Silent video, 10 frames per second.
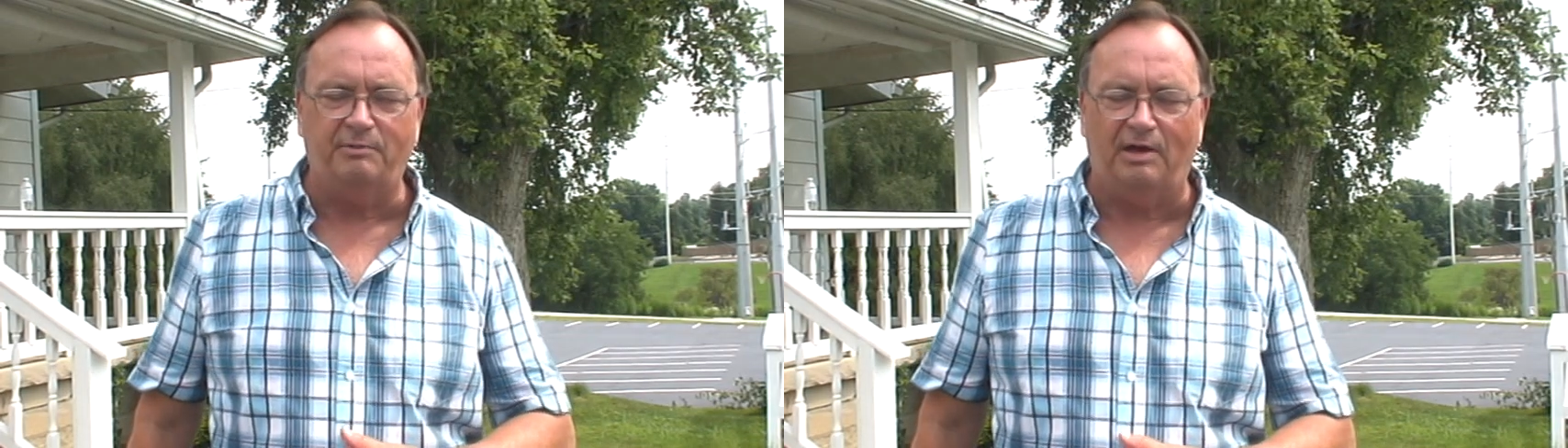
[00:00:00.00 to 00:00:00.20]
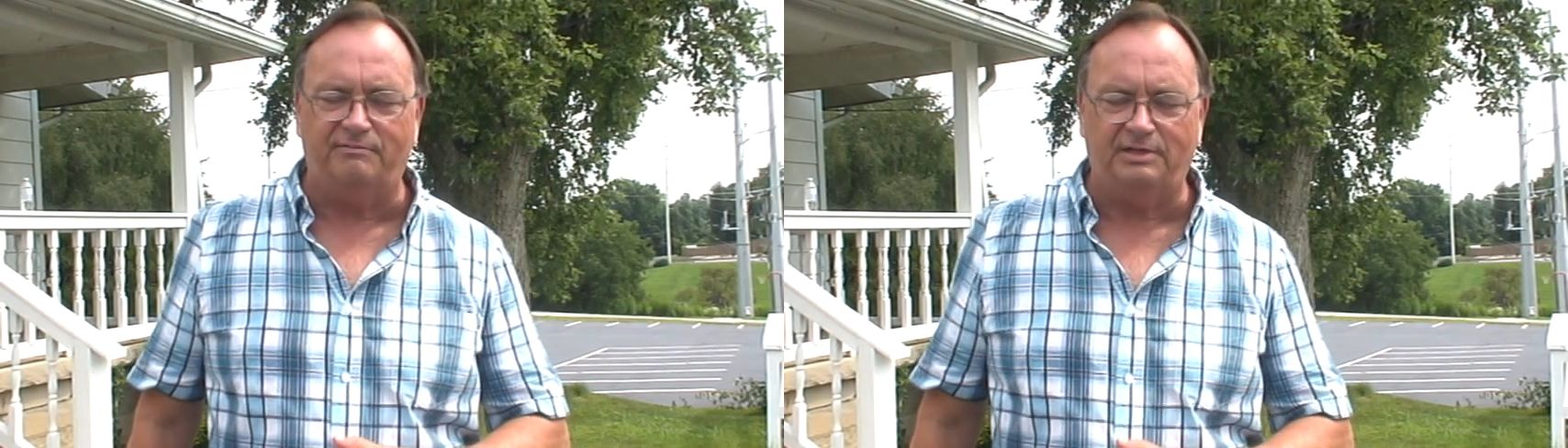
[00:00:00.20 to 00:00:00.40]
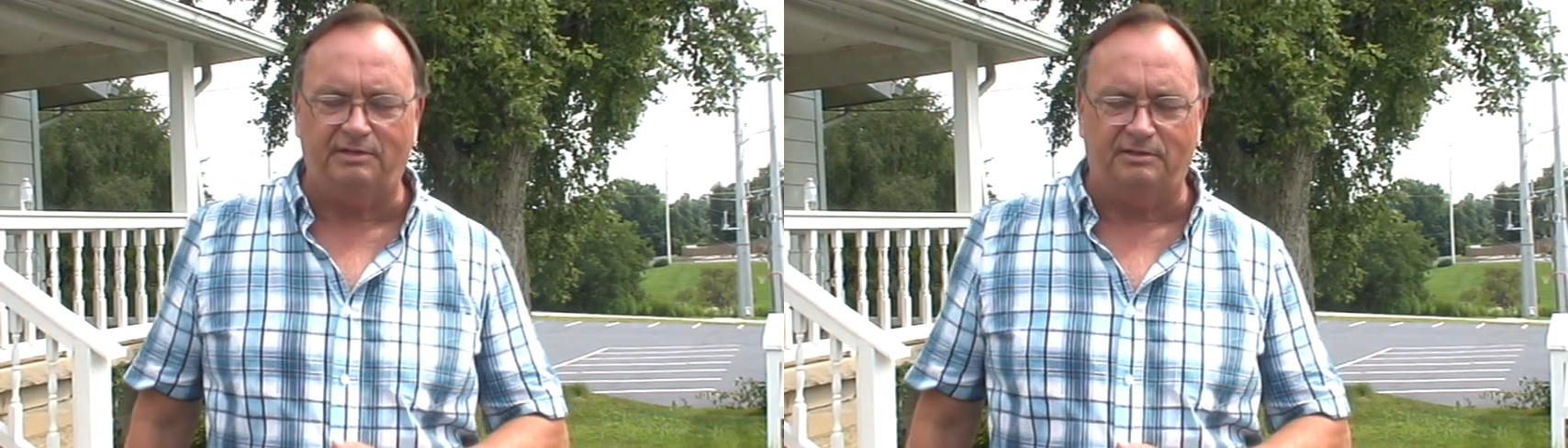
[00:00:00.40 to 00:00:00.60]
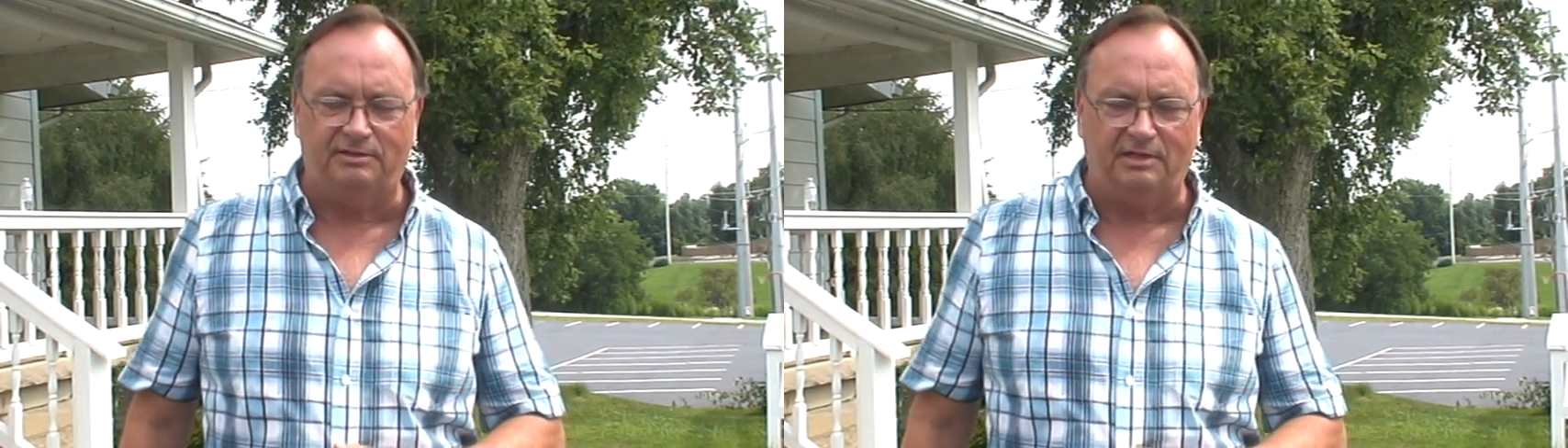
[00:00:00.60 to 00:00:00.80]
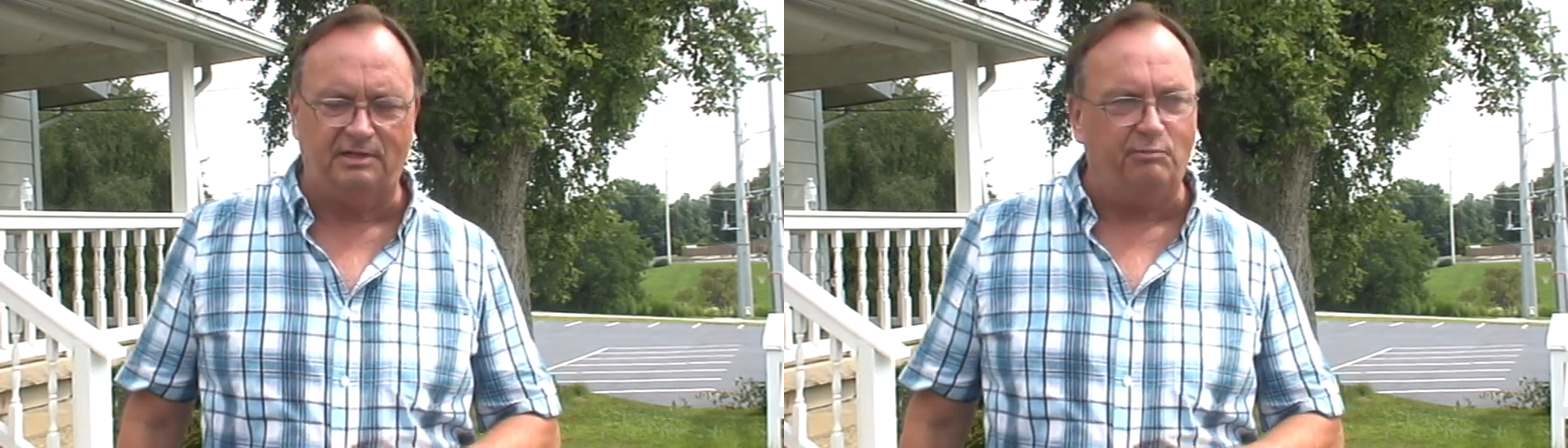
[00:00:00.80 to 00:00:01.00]
We have
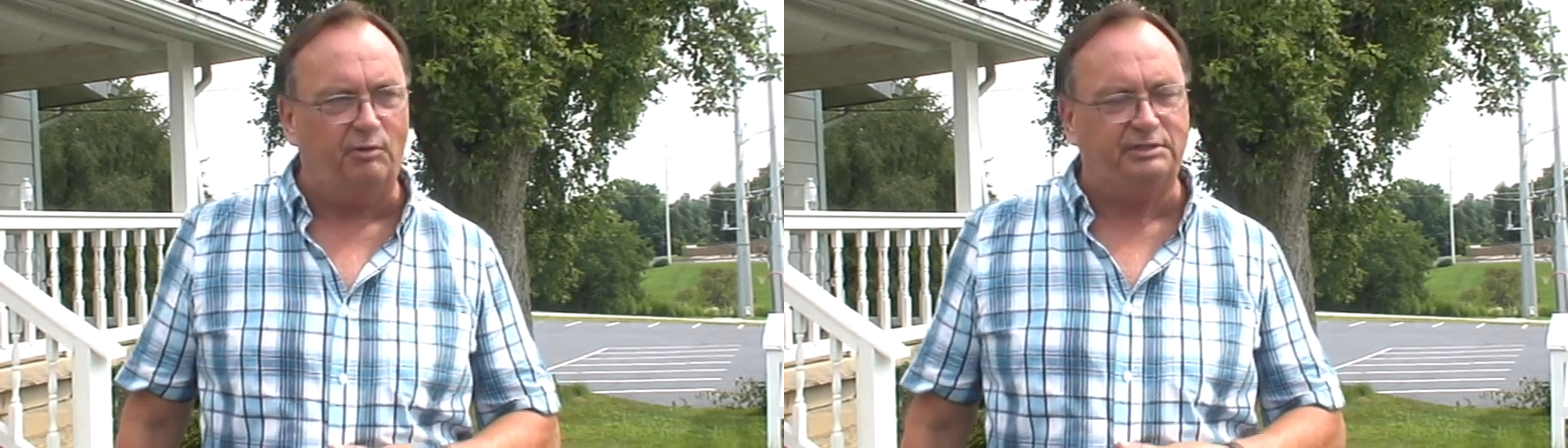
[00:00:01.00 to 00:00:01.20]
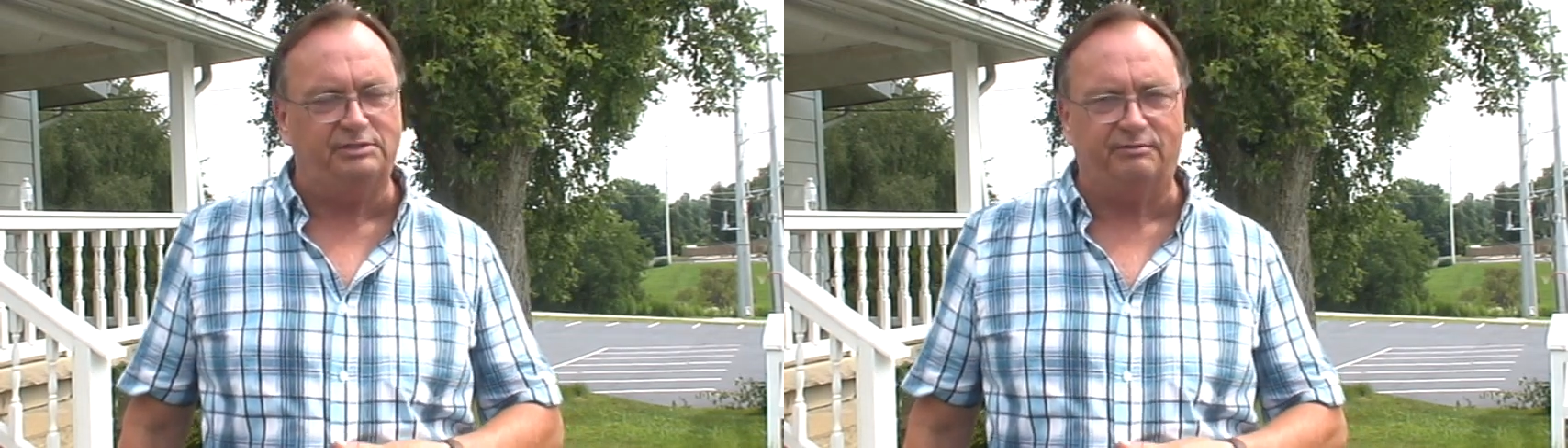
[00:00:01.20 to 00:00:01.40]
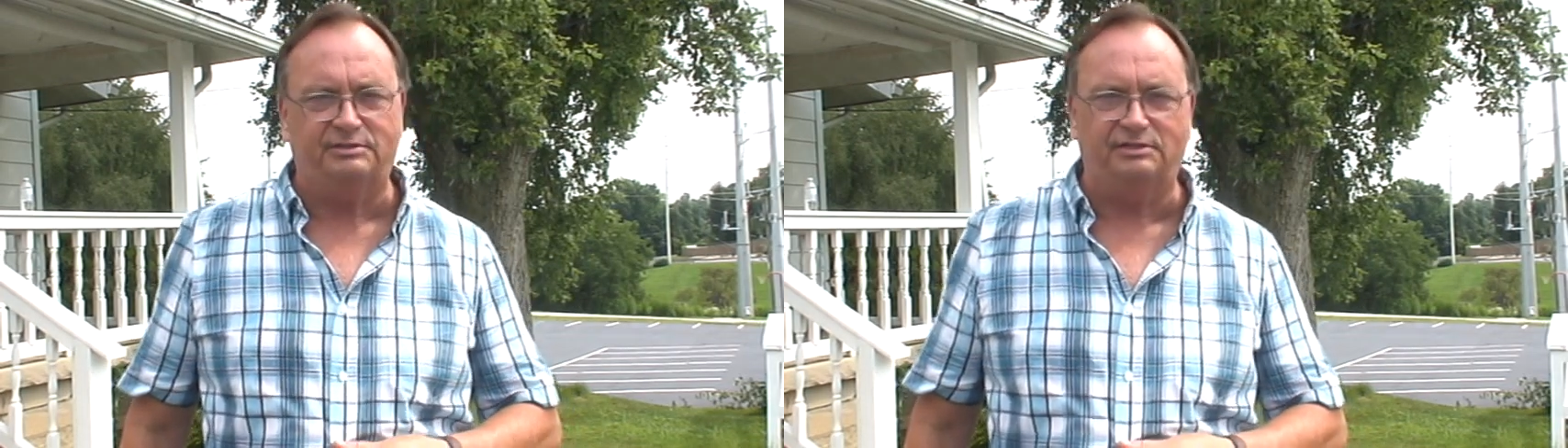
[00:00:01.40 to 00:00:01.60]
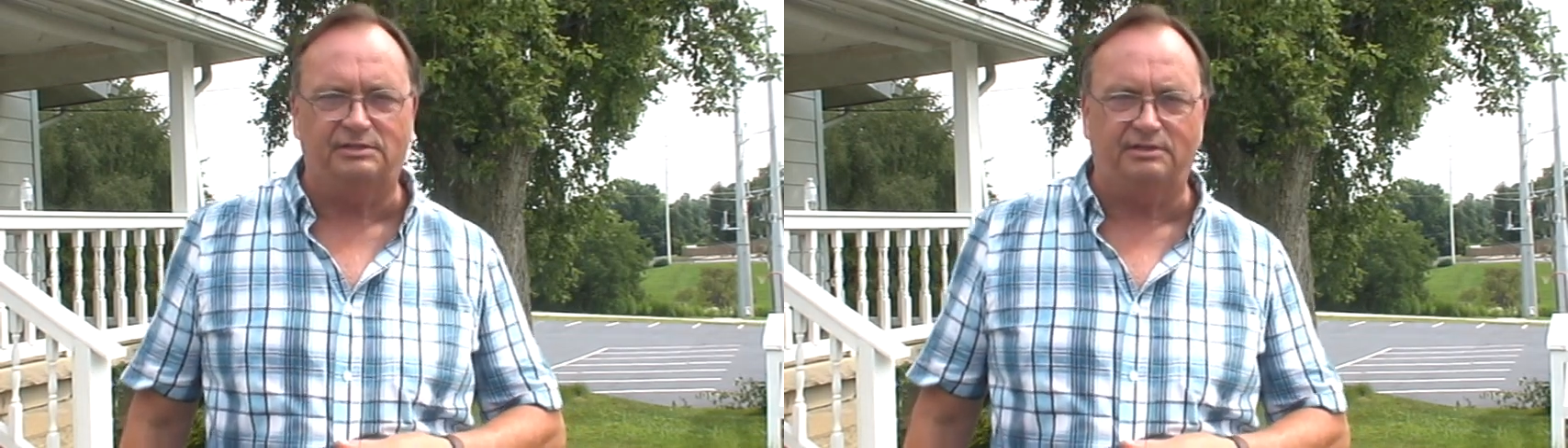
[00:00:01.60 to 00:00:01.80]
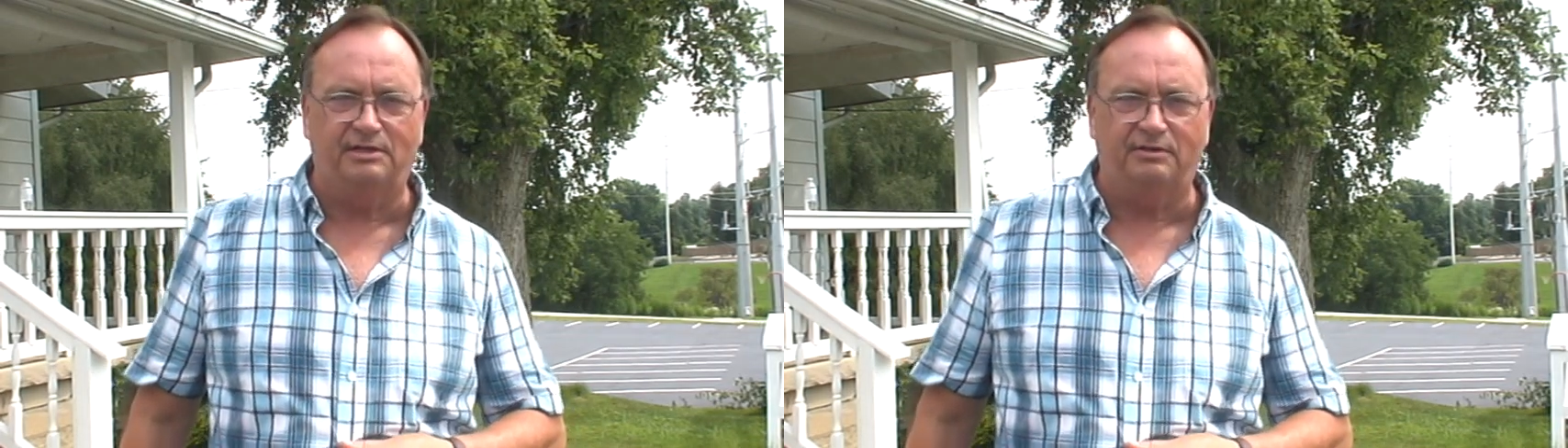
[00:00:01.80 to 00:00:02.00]
Sunday morning
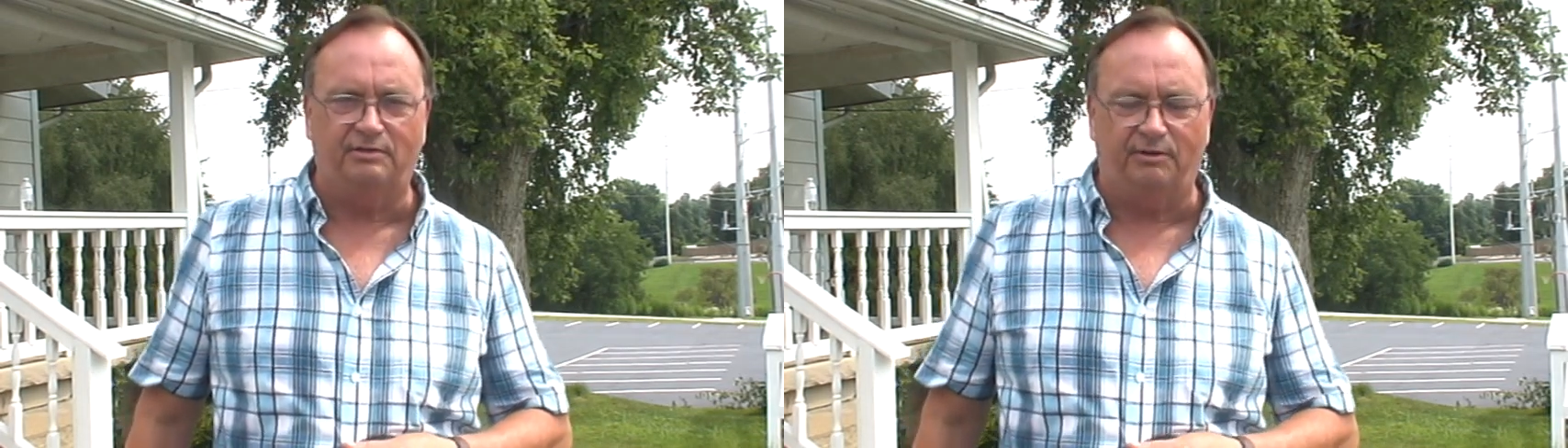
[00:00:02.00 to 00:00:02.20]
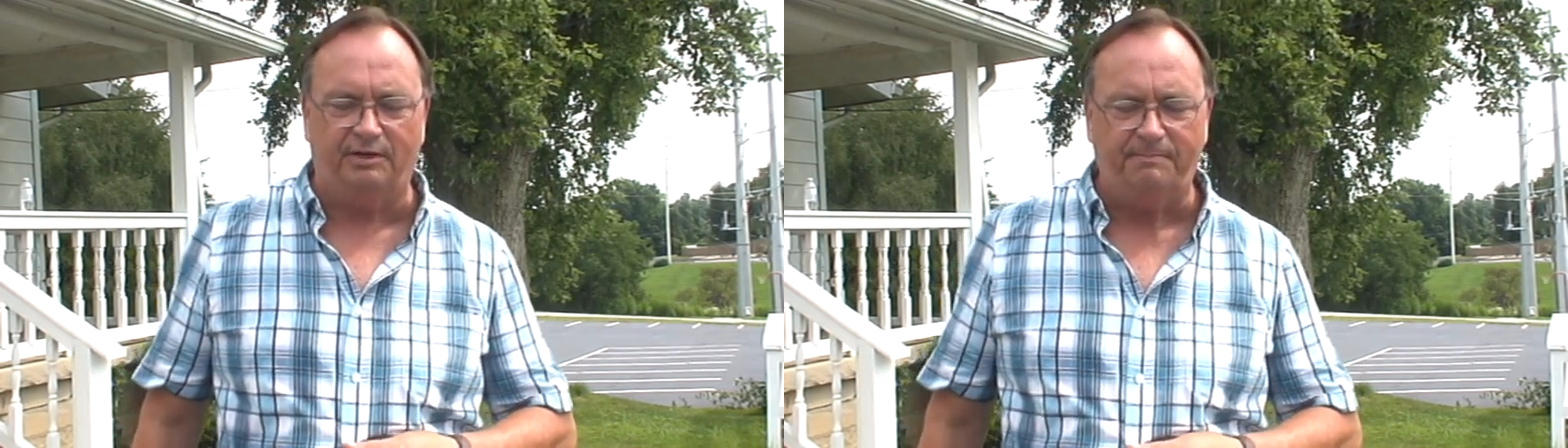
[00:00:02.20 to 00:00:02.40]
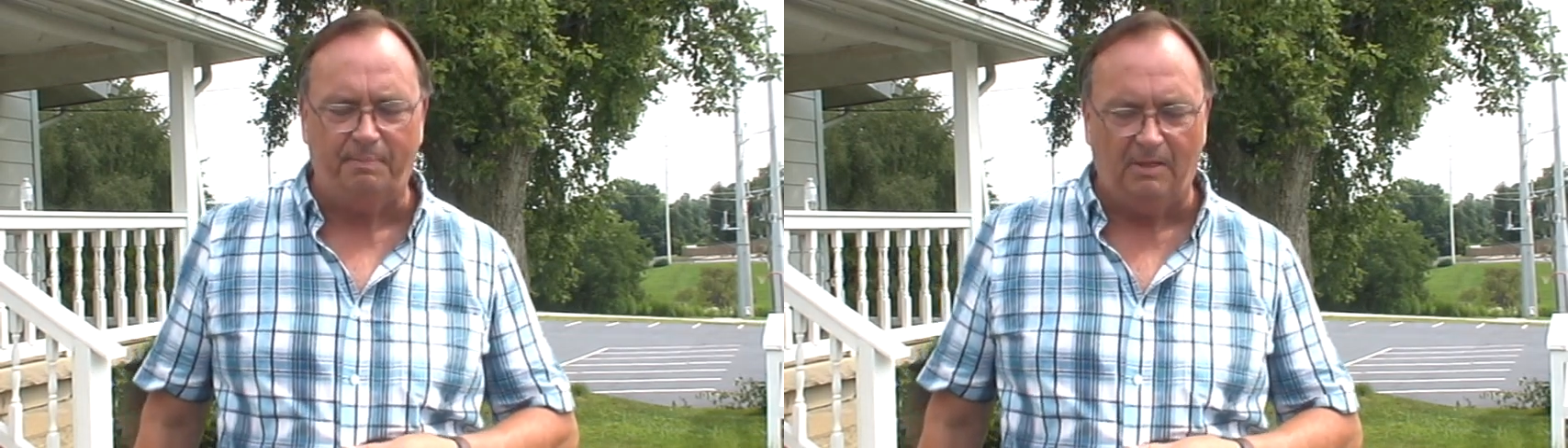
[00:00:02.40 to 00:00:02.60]
services at 10:30.